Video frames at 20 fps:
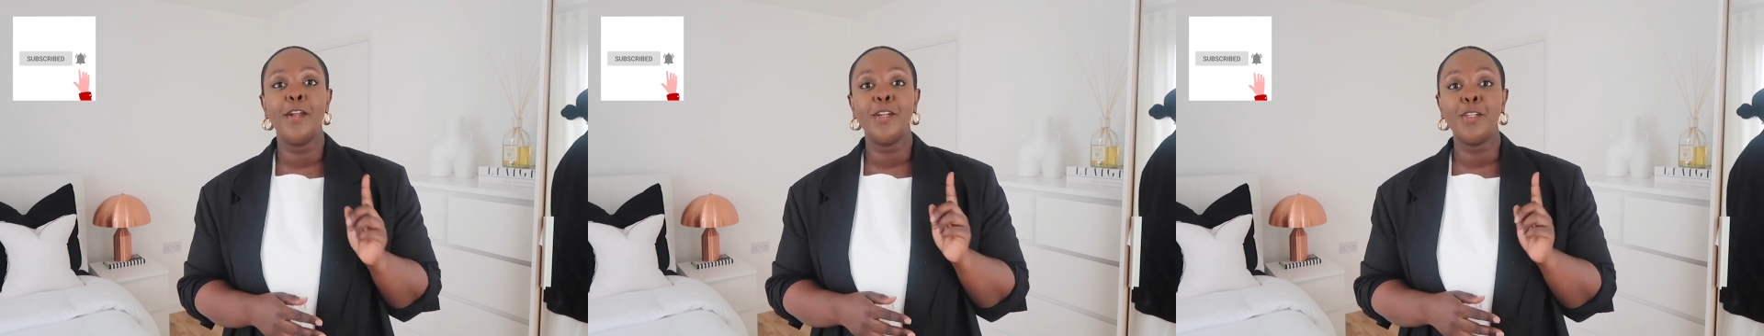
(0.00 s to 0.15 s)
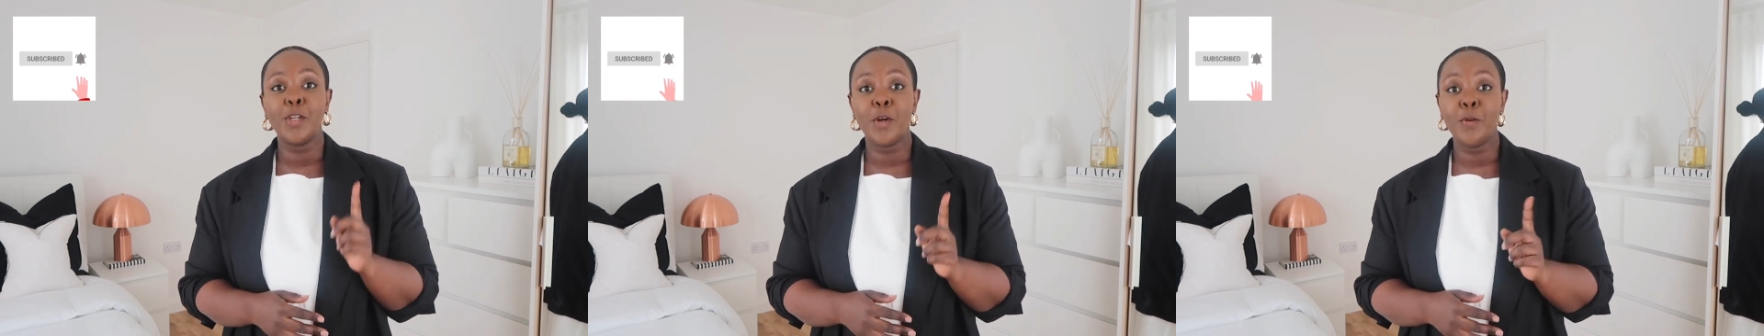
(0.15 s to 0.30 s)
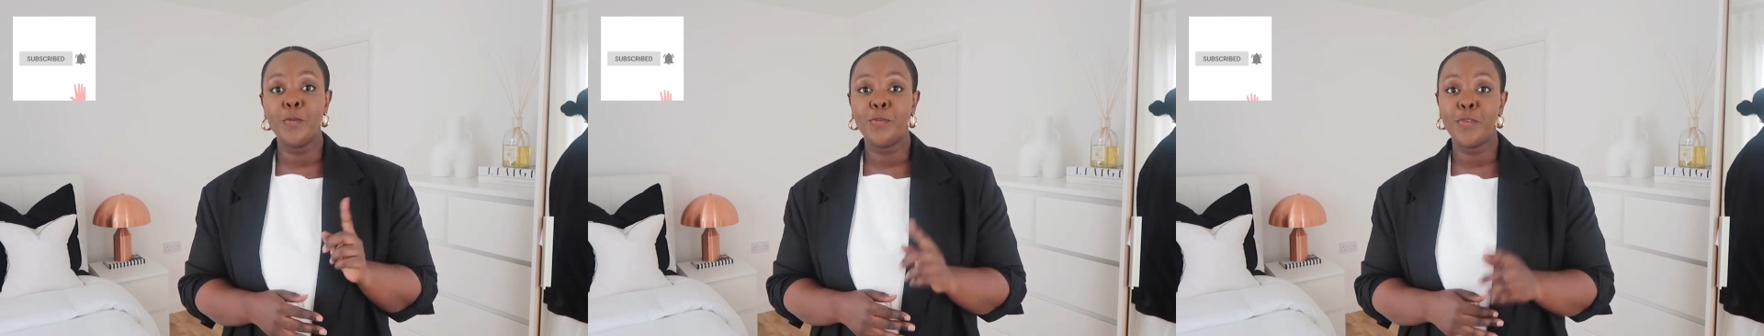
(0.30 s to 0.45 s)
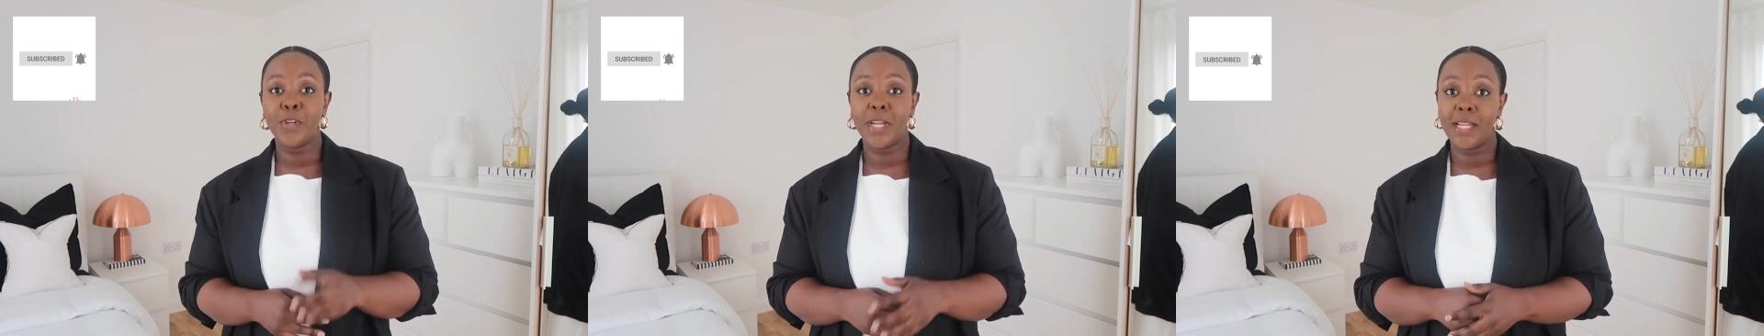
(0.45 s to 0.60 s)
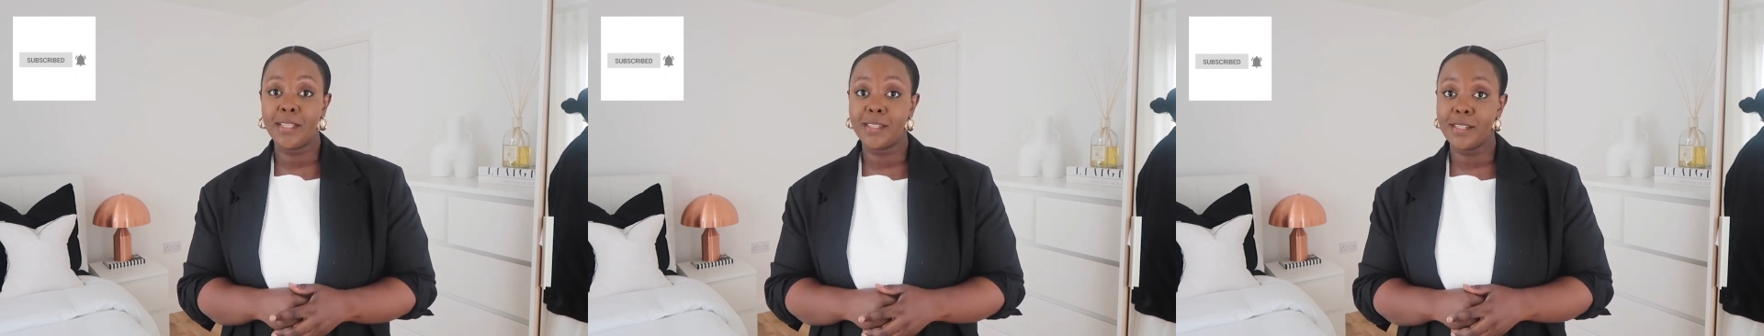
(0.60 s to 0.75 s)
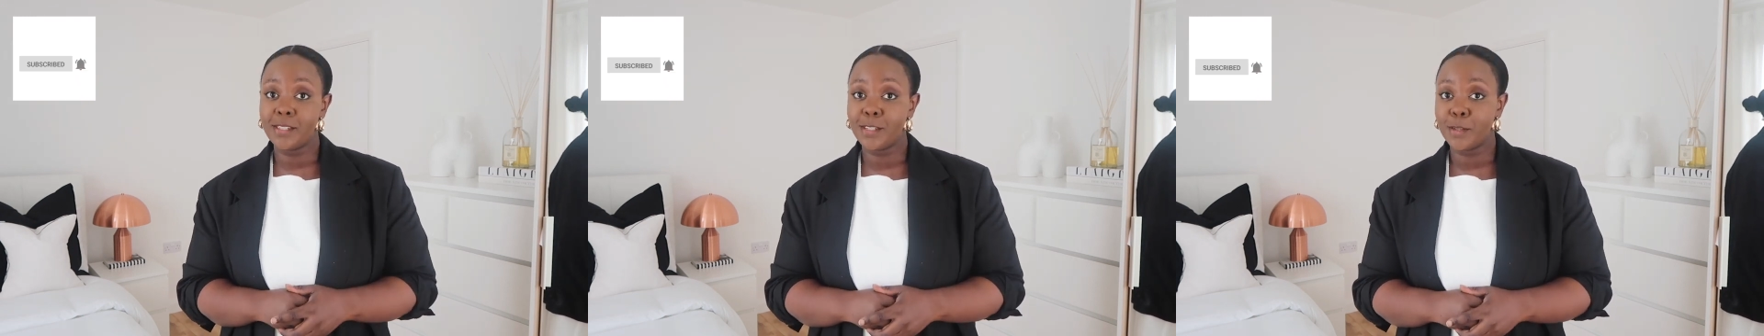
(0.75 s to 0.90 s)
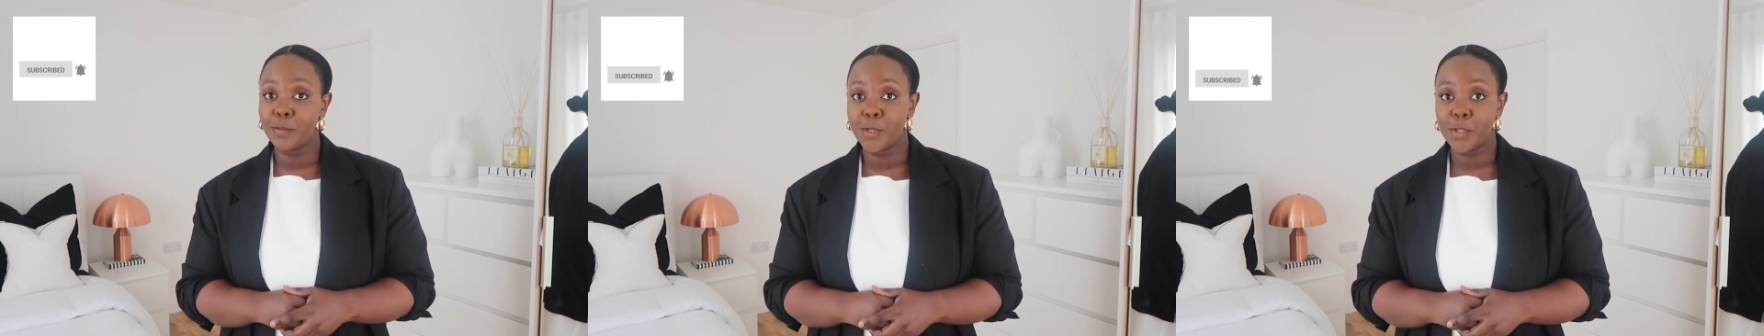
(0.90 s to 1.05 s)
Don't forget
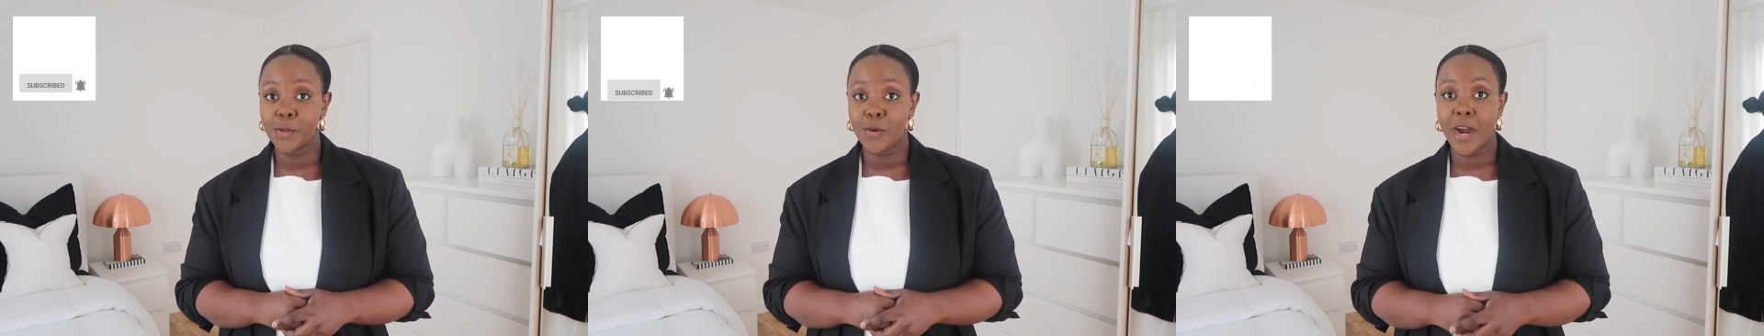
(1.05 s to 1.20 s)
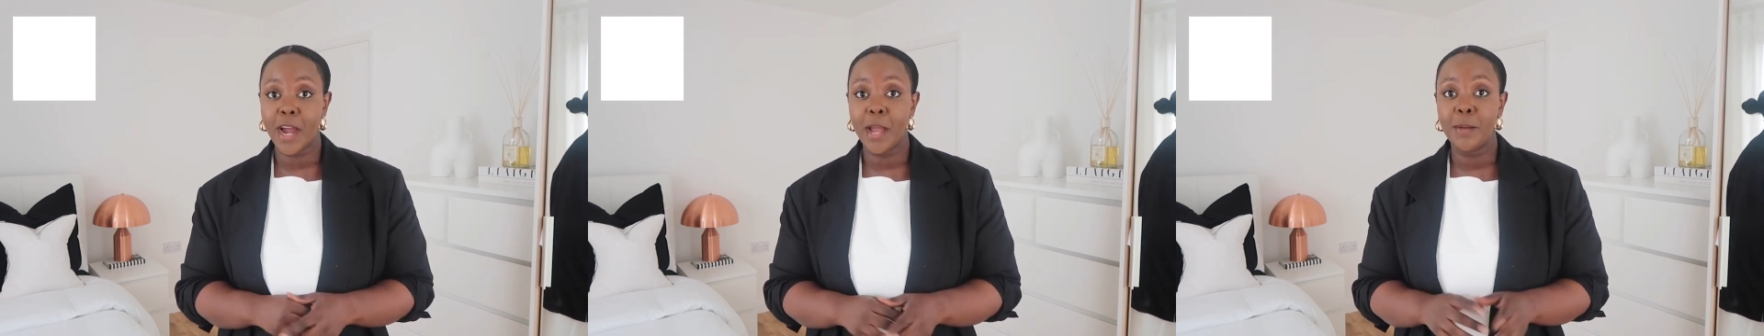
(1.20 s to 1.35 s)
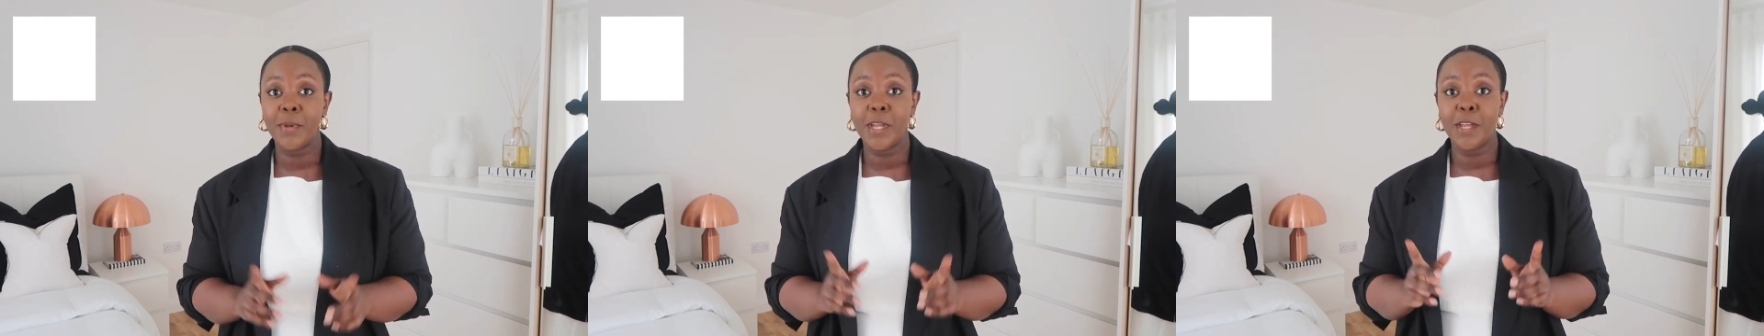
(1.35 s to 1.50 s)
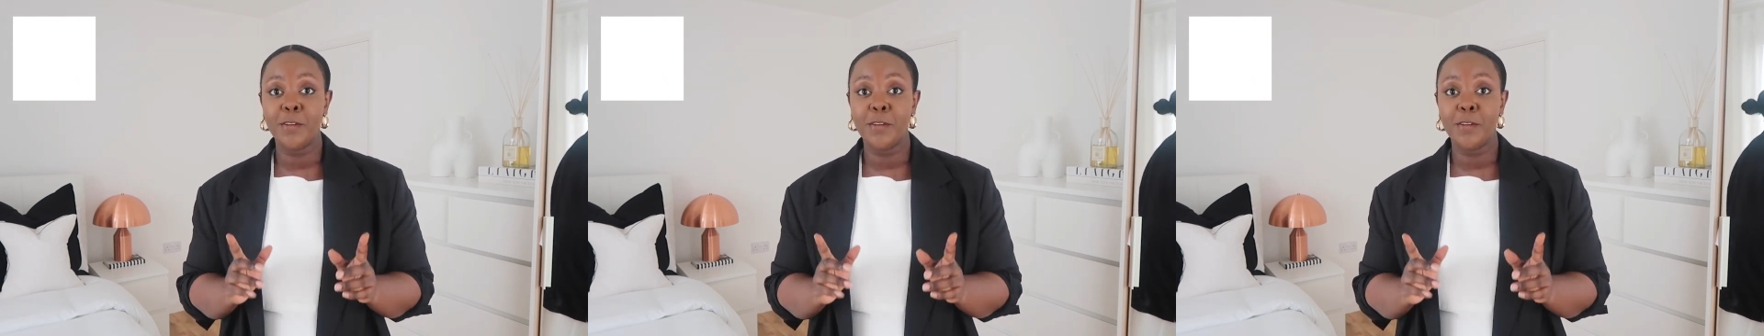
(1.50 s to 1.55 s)
to subscribe